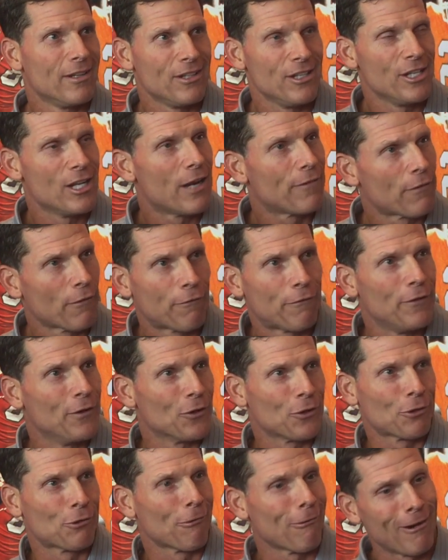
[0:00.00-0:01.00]
you never
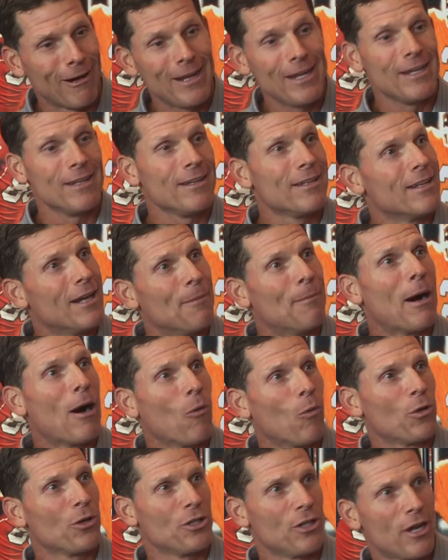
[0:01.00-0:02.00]
feel great
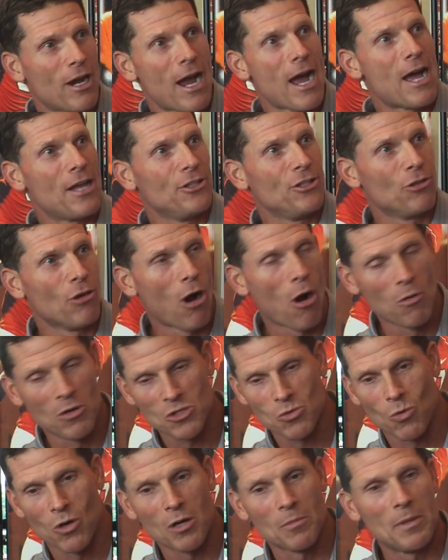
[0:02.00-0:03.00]
about where you're at. You
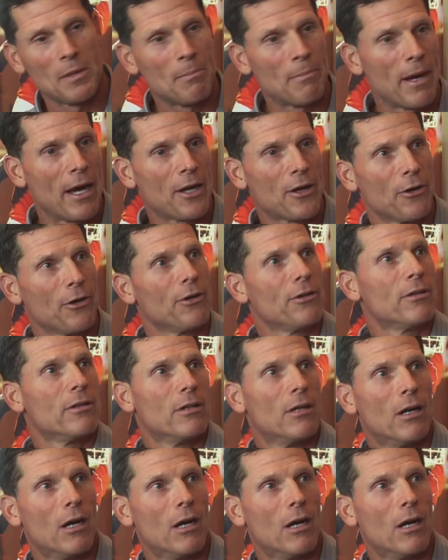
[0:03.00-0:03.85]
always want to be better.